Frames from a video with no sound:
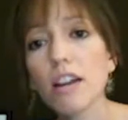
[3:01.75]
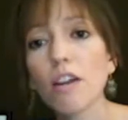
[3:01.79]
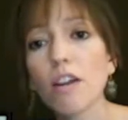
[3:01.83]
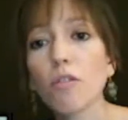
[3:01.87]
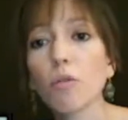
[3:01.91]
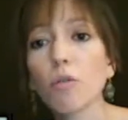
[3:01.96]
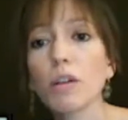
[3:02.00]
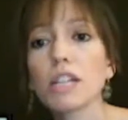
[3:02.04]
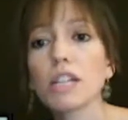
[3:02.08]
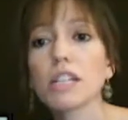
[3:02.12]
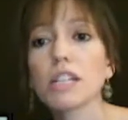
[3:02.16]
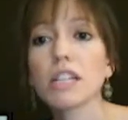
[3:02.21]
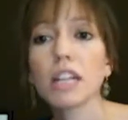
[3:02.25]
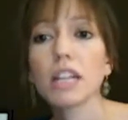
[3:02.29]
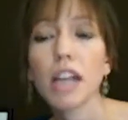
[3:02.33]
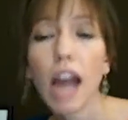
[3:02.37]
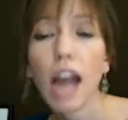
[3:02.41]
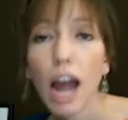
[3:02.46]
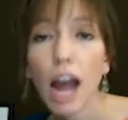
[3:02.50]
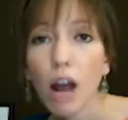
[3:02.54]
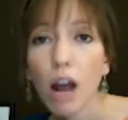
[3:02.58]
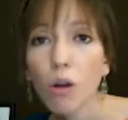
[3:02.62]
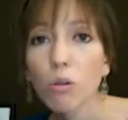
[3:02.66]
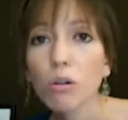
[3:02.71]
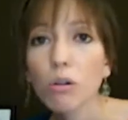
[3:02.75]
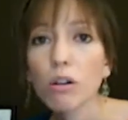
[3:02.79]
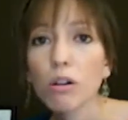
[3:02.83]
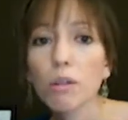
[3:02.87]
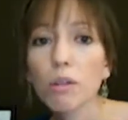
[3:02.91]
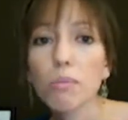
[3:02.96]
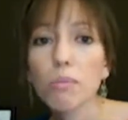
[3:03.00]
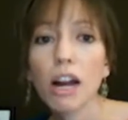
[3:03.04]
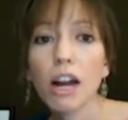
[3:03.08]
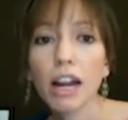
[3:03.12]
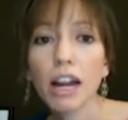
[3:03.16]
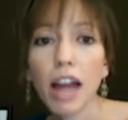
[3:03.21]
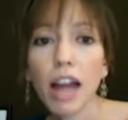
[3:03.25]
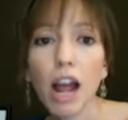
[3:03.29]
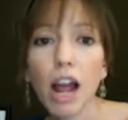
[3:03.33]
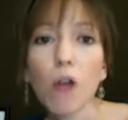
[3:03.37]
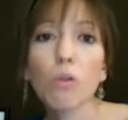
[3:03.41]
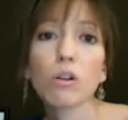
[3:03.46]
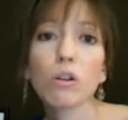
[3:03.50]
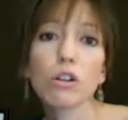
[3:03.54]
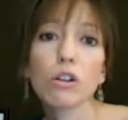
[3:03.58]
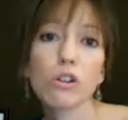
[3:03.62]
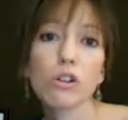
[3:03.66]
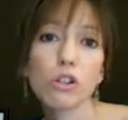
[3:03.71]
of wasting hour upon
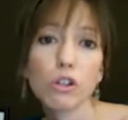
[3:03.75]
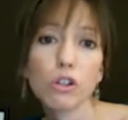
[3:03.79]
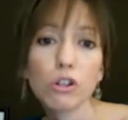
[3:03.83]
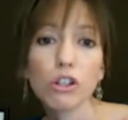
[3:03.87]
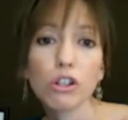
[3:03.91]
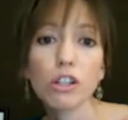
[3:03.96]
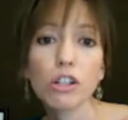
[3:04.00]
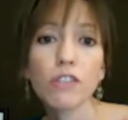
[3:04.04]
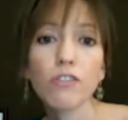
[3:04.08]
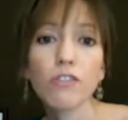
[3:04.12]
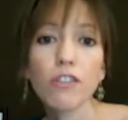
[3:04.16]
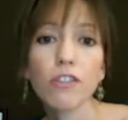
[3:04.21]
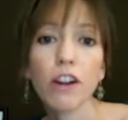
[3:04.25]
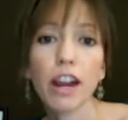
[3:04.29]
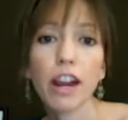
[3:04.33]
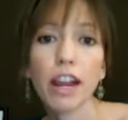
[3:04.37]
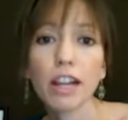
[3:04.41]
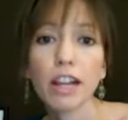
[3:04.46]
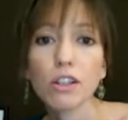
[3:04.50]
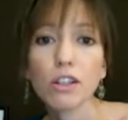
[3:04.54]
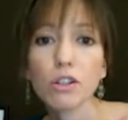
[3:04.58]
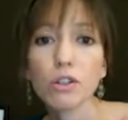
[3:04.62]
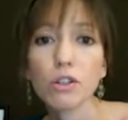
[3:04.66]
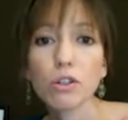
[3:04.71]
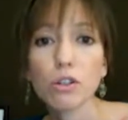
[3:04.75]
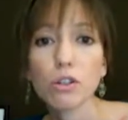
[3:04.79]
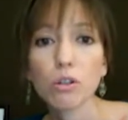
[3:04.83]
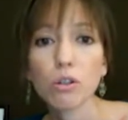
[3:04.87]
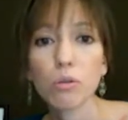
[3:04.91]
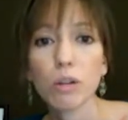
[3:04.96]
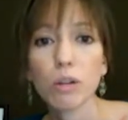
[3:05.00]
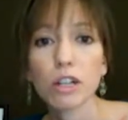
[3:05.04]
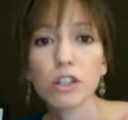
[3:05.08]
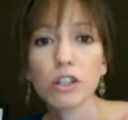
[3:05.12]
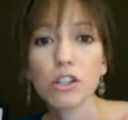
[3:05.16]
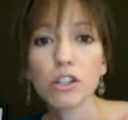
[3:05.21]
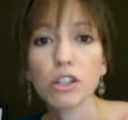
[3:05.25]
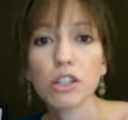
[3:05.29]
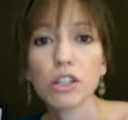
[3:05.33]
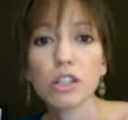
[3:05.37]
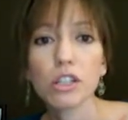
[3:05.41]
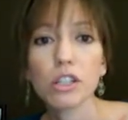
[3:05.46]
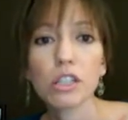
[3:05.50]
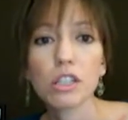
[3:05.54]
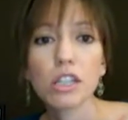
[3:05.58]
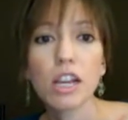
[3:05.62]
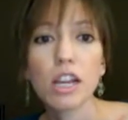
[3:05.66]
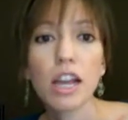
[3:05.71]
hour searching for answers to
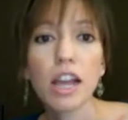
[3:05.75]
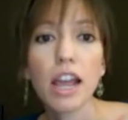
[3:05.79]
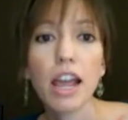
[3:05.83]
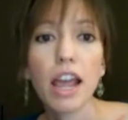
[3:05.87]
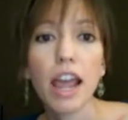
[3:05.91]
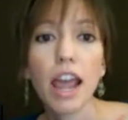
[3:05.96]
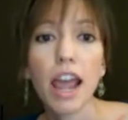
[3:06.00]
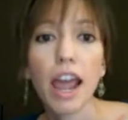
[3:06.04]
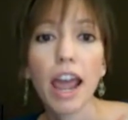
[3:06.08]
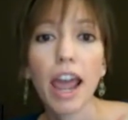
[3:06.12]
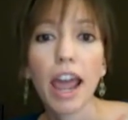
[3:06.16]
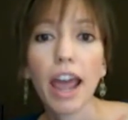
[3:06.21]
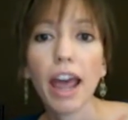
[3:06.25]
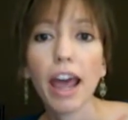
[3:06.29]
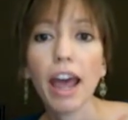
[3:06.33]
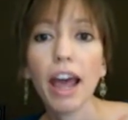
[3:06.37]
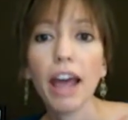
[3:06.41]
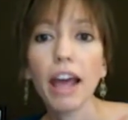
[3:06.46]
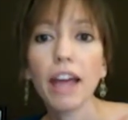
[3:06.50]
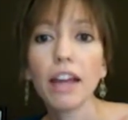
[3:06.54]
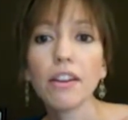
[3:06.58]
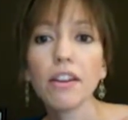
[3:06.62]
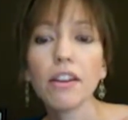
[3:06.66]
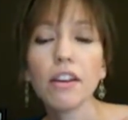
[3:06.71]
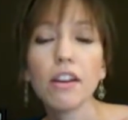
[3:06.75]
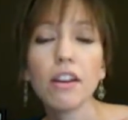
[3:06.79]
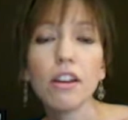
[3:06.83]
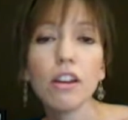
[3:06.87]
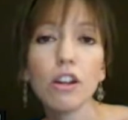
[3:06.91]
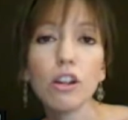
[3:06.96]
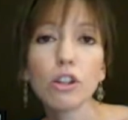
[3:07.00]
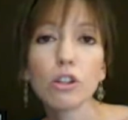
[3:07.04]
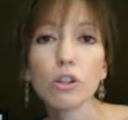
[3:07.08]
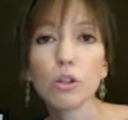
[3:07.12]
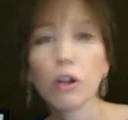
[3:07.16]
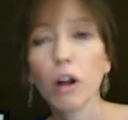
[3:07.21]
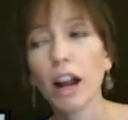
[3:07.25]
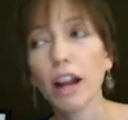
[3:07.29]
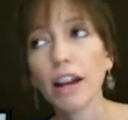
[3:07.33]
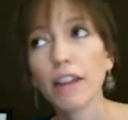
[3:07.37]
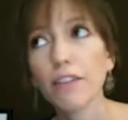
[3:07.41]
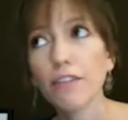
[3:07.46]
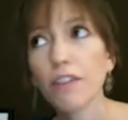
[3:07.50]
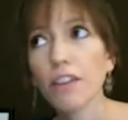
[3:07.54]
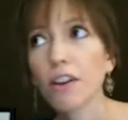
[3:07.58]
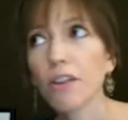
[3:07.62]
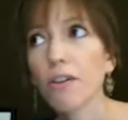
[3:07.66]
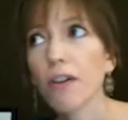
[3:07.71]
questions and trying to
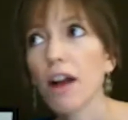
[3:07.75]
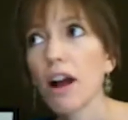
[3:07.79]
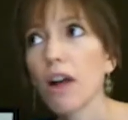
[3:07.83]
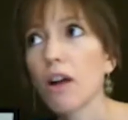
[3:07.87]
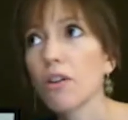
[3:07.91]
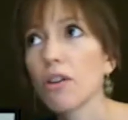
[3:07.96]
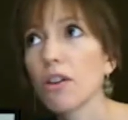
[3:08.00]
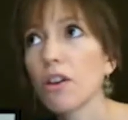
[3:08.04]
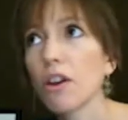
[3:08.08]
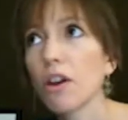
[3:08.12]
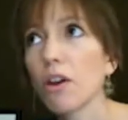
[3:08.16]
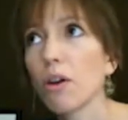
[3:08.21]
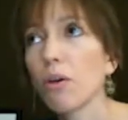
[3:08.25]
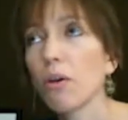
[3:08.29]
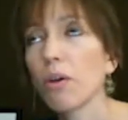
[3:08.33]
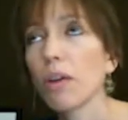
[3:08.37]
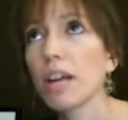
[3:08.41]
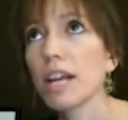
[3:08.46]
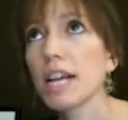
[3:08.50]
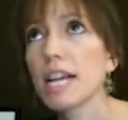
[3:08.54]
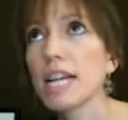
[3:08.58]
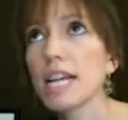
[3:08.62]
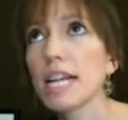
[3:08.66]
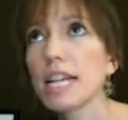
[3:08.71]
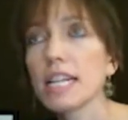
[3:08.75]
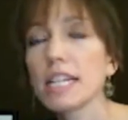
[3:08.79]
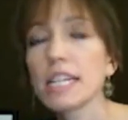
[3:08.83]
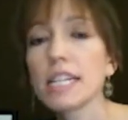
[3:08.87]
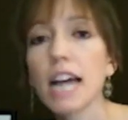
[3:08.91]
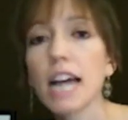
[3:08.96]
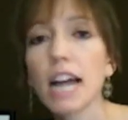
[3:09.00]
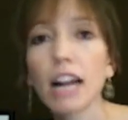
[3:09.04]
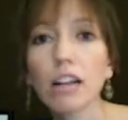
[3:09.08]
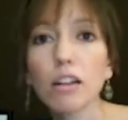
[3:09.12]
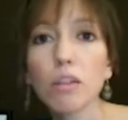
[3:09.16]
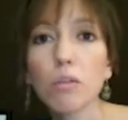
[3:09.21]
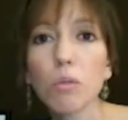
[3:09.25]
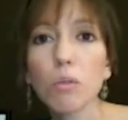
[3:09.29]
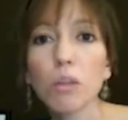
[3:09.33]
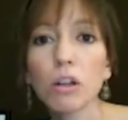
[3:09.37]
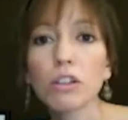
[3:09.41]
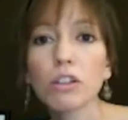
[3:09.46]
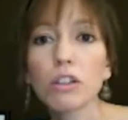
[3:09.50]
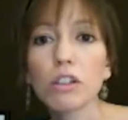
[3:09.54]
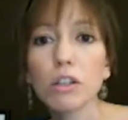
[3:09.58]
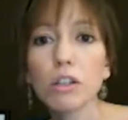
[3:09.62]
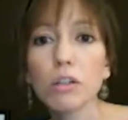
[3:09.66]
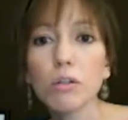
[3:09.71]
figure out, exactly what
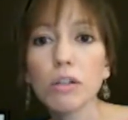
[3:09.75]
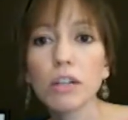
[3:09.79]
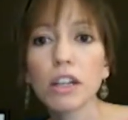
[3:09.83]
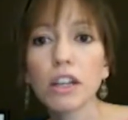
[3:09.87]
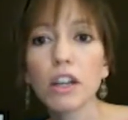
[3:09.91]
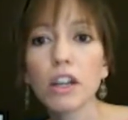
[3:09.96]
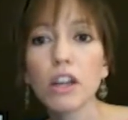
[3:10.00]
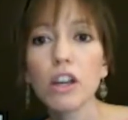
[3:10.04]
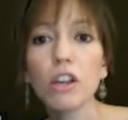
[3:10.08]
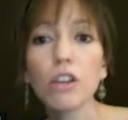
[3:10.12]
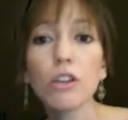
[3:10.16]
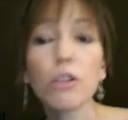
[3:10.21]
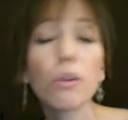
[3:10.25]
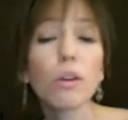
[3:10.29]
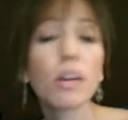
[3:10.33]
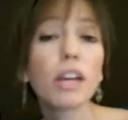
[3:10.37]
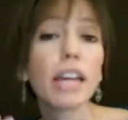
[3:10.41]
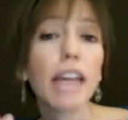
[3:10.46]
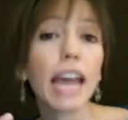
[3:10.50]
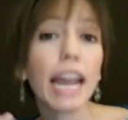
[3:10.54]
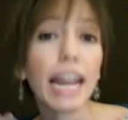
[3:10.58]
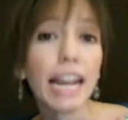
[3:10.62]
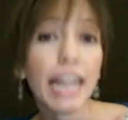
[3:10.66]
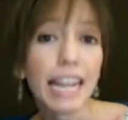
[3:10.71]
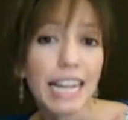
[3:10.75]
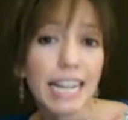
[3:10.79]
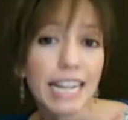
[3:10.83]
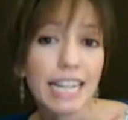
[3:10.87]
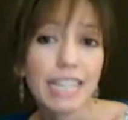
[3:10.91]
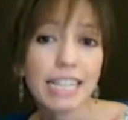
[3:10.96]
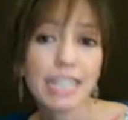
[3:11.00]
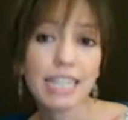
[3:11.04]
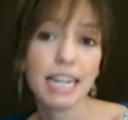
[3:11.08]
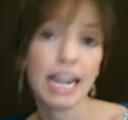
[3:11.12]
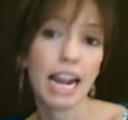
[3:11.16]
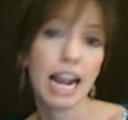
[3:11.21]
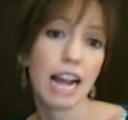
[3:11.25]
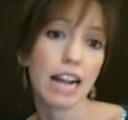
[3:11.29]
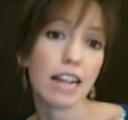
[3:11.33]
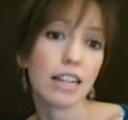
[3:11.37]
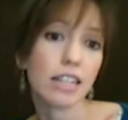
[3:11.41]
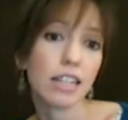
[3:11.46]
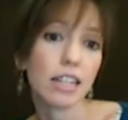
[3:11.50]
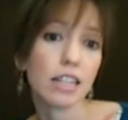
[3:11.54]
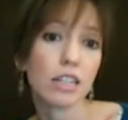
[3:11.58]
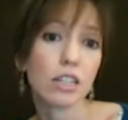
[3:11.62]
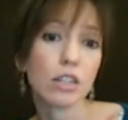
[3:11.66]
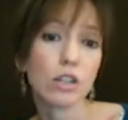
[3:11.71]
you're doing, you can get instant
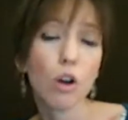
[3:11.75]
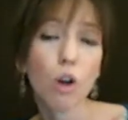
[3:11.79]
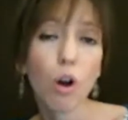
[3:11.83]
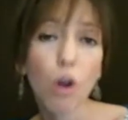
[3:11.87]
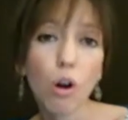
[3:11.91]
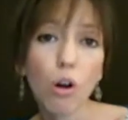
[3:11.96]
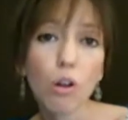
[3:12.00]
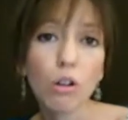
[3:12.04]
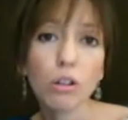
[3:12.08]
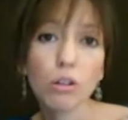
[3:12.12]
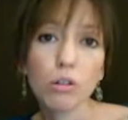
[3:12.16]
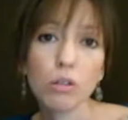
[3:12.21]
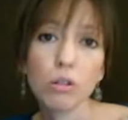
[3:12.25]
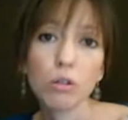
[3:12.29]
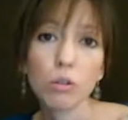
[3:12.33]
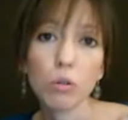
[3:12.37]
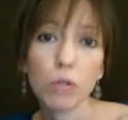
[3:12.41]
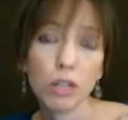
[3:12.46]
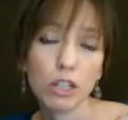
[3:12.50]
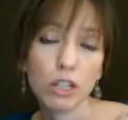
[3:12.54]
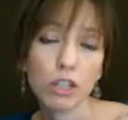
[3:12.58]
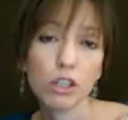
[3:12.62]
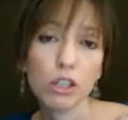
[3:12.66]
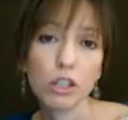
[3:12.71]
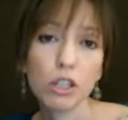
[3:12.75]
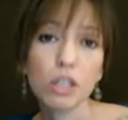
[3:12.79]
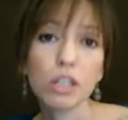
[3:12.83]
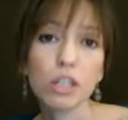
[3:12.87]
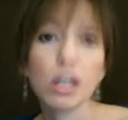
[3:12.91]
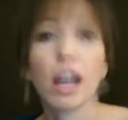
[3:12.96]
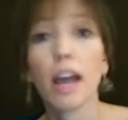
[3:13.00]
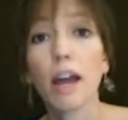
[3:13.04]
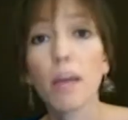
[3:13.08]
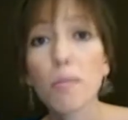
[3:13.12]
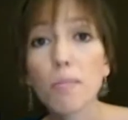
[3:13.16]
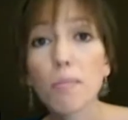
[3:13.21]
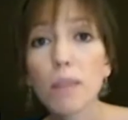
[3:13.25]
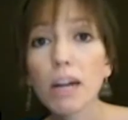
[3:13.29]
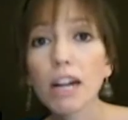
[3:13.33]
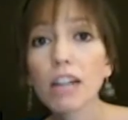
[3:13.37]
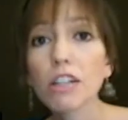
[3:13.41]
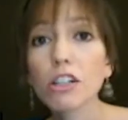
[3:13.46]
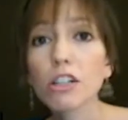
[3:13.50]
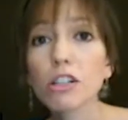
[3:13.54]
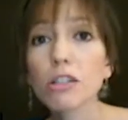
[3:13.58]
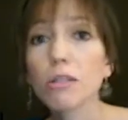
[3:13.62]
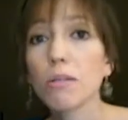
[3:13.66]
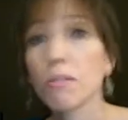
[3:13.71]
access to all those questions and
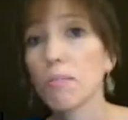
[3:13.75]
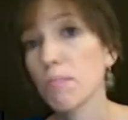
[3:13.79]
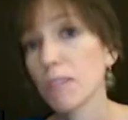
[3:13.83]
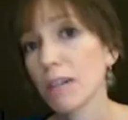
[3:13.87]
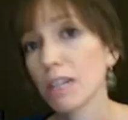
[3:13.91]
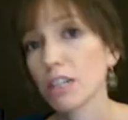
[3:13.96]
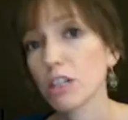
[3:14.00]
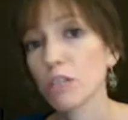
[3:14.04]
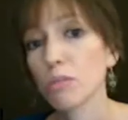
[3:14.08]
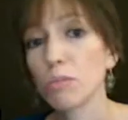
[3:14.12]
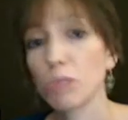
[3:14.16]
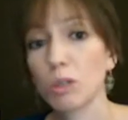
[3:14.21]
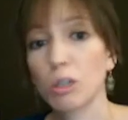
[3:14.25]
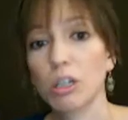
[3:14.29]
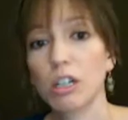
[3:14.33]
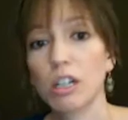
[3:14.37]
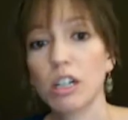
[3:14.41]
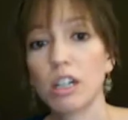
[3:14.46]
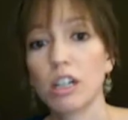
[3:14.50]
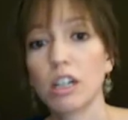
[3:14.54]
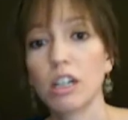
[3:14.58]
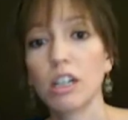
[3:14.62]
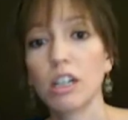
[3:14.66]
much, much more.